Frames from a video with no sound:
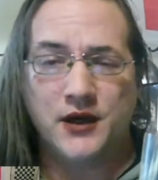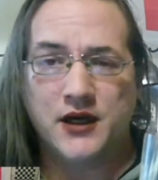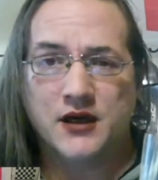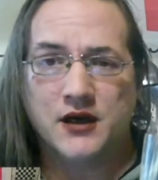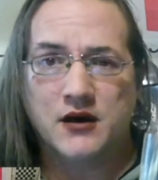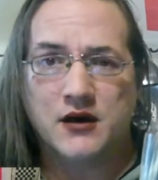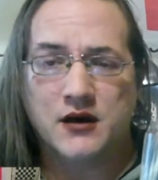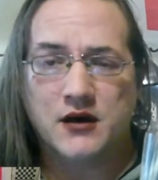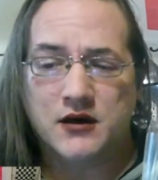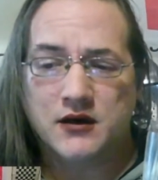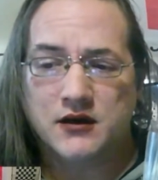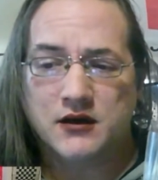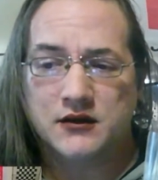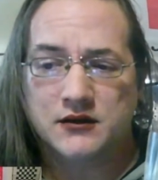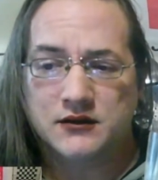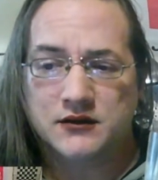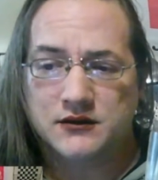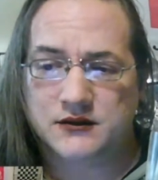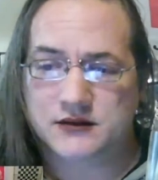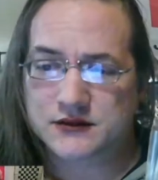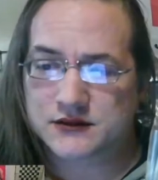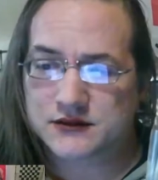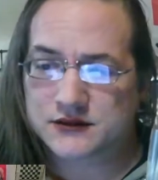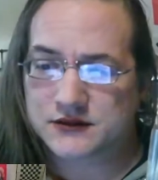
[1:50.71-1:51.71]
are.
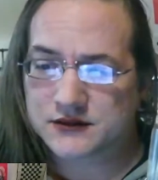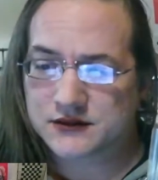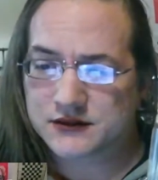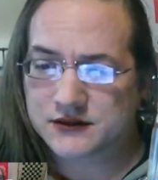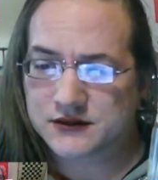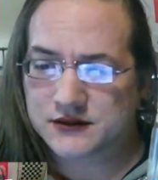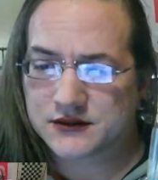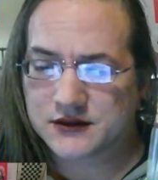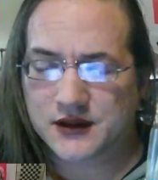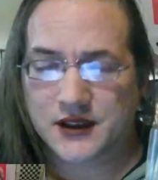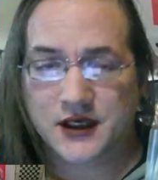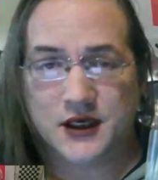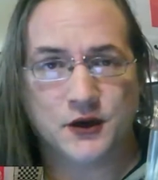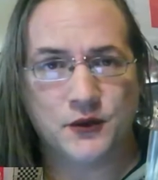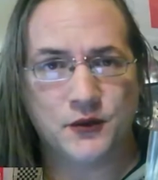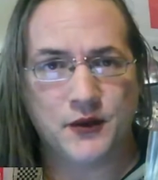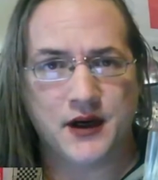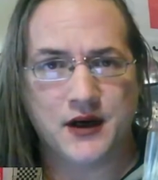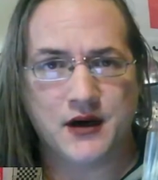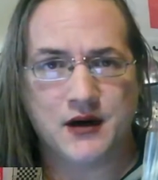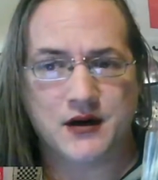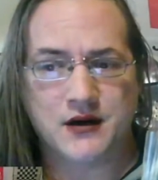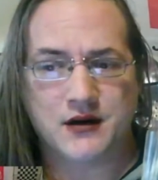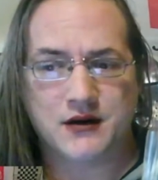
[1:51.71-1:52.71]
Here we
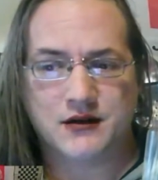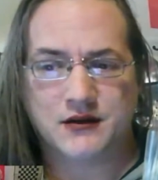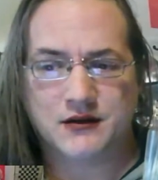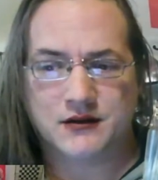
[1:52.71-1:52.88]
are.